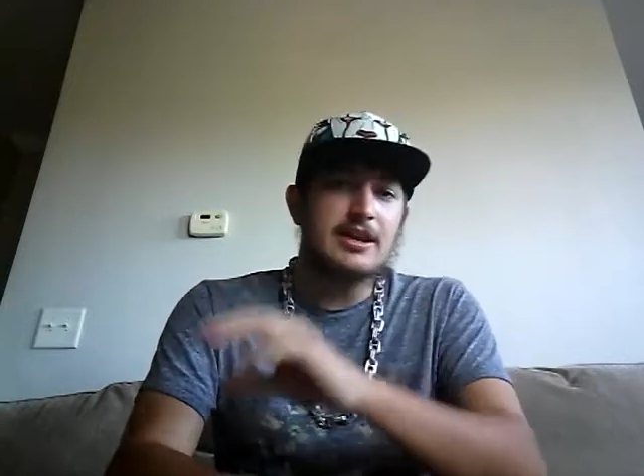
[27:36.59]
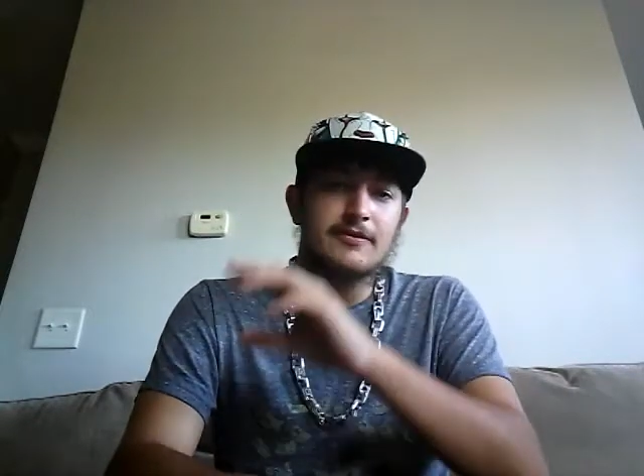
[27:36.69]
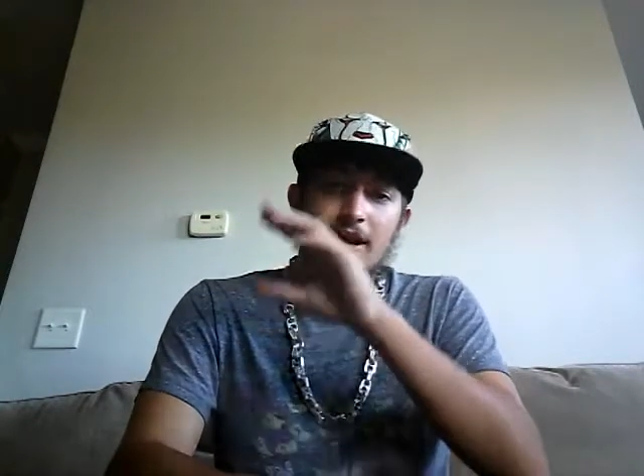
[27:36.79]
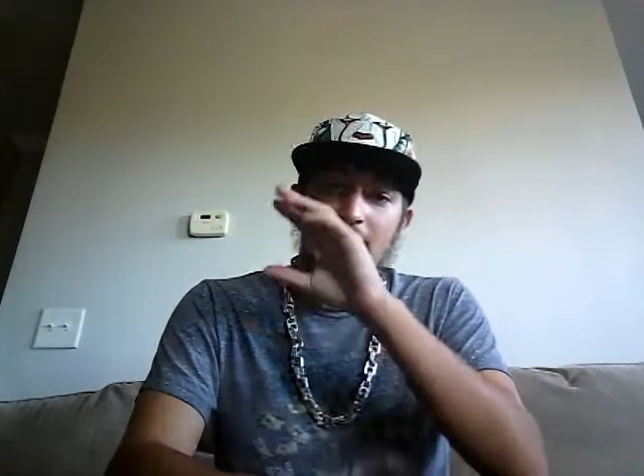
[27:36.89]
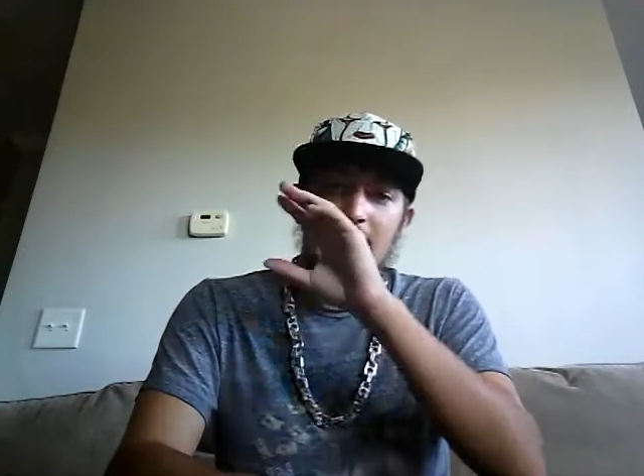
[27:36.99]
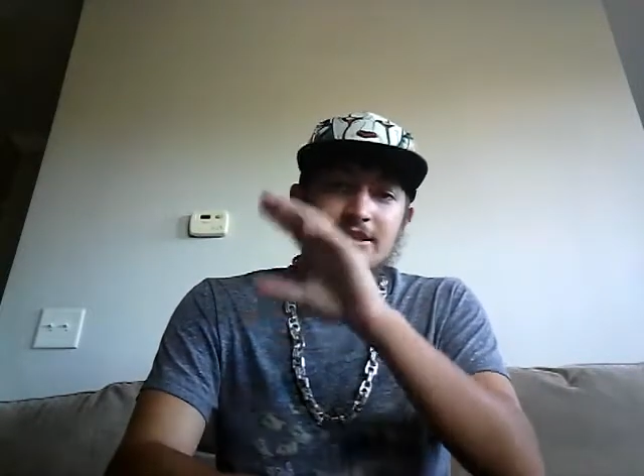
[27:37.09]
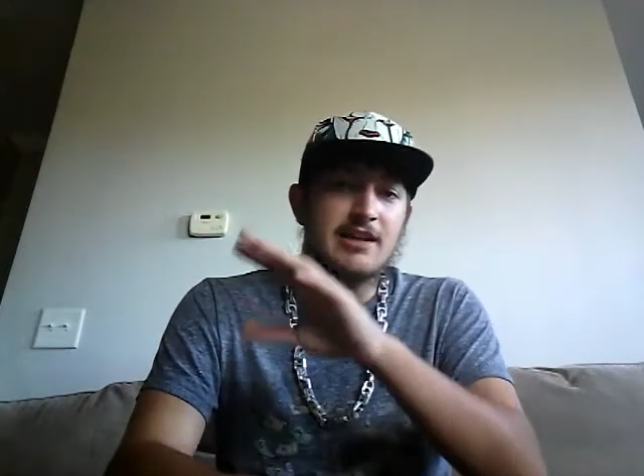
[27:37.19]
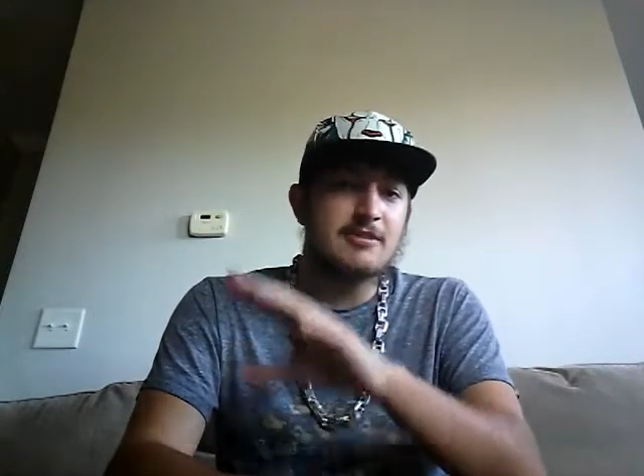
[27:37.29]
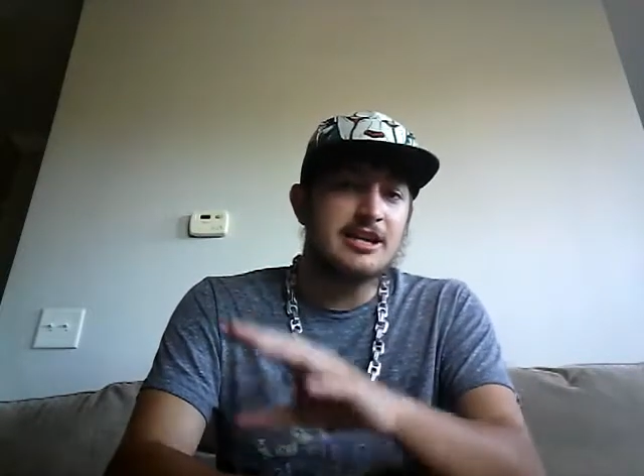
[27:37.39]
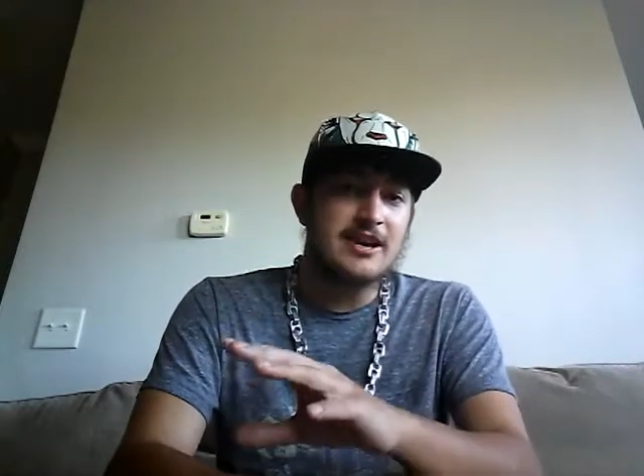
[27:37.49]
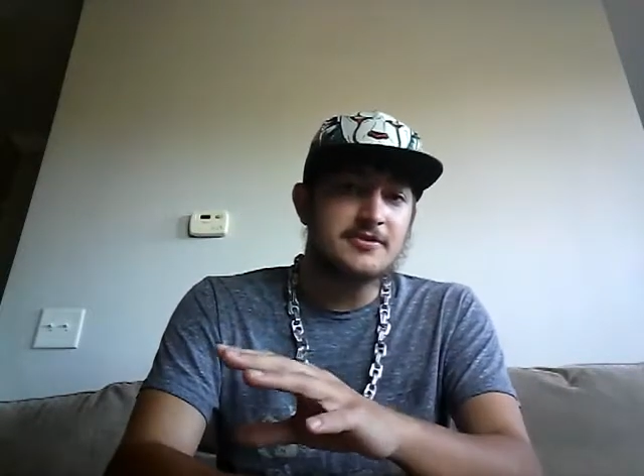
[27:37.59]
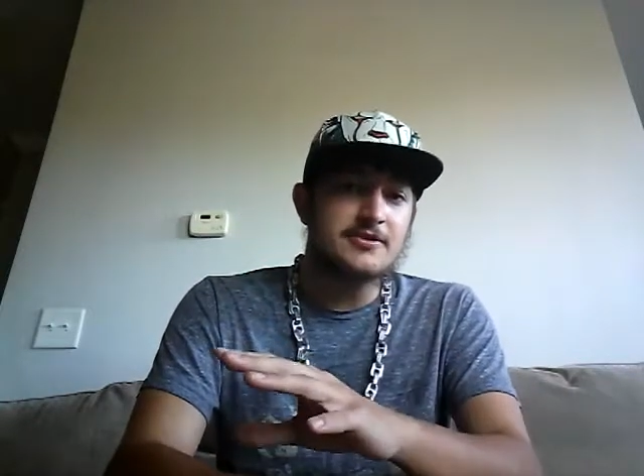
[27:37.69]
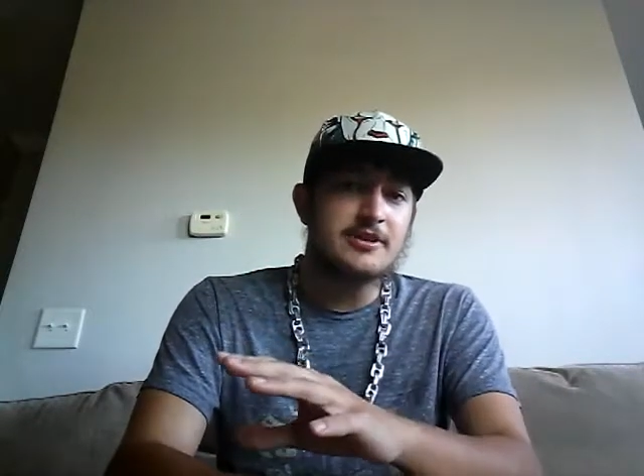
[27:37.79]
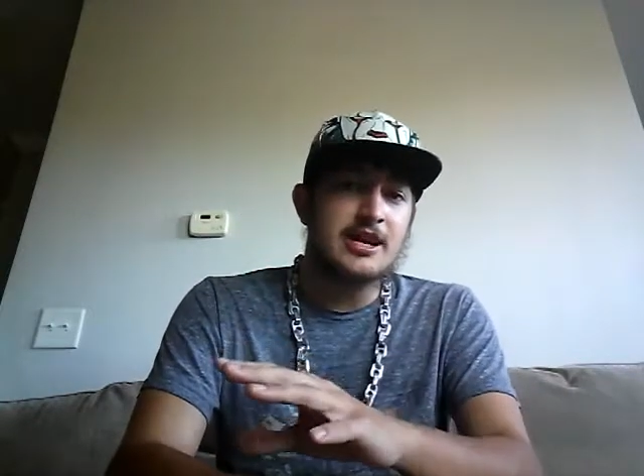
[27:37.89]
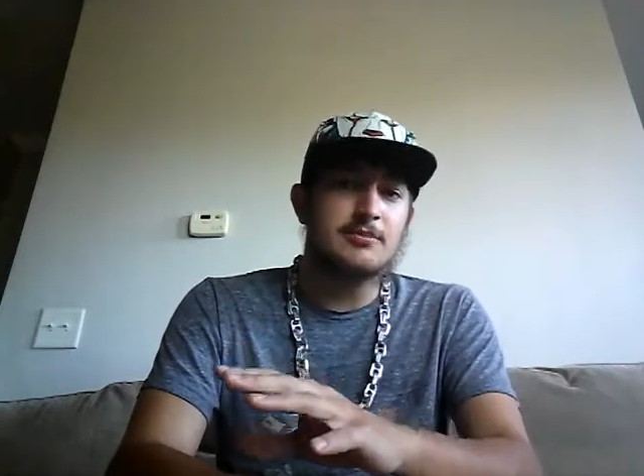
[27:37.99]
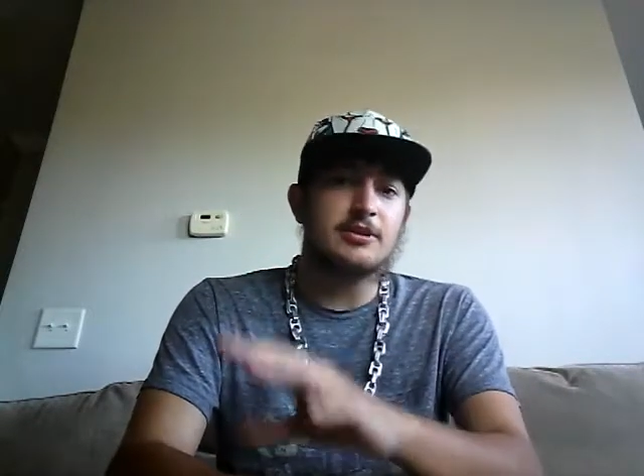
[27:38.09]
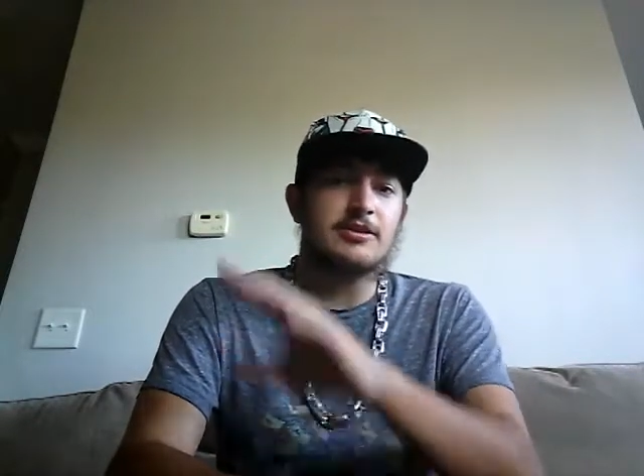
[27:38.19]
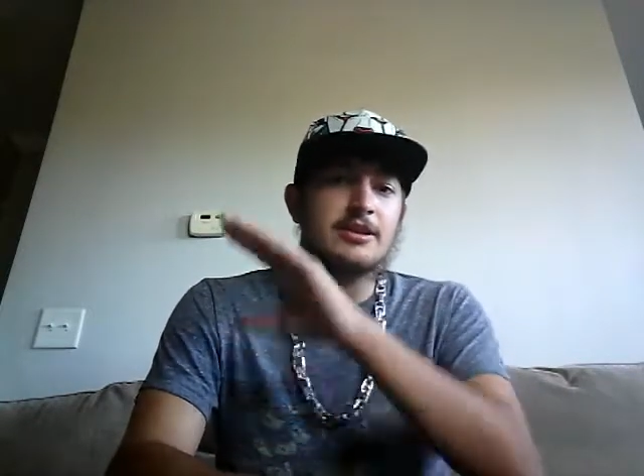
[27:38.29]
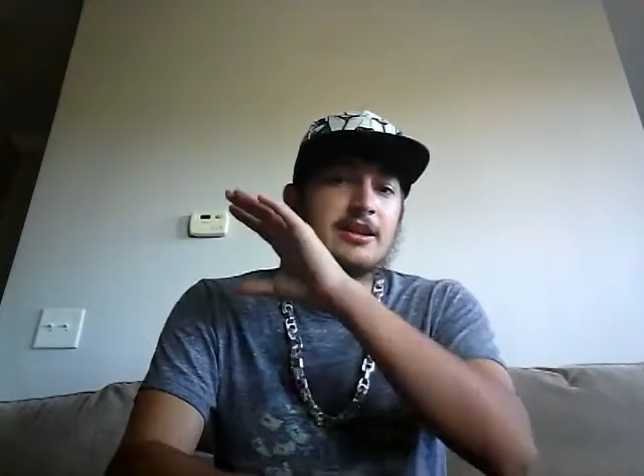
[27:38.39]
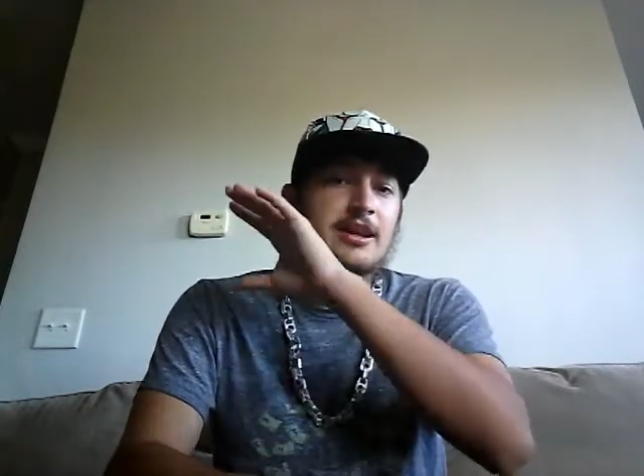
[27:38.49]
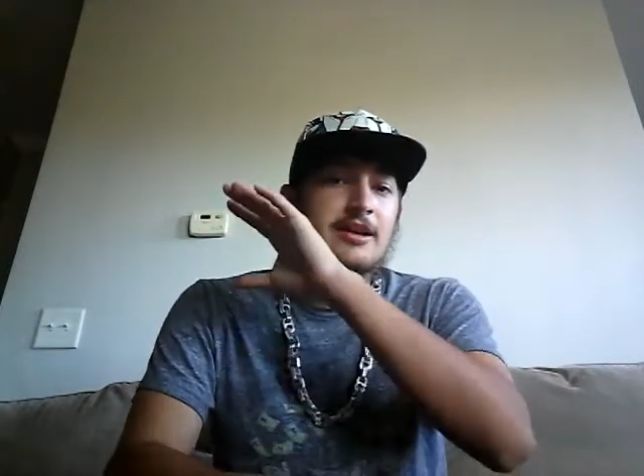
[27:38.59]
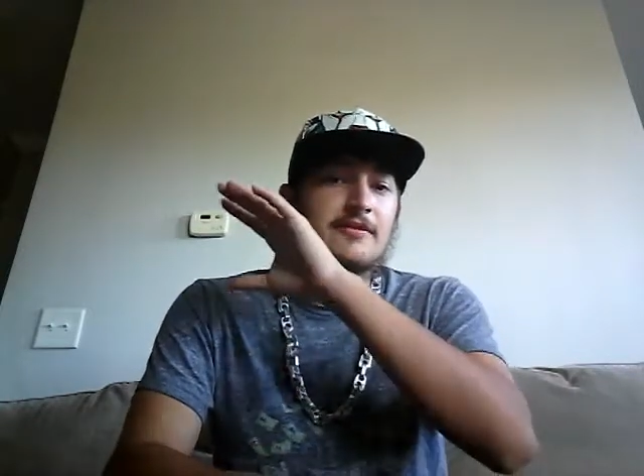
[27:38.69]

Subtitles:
If I had time in the afternoon, I uploaded it.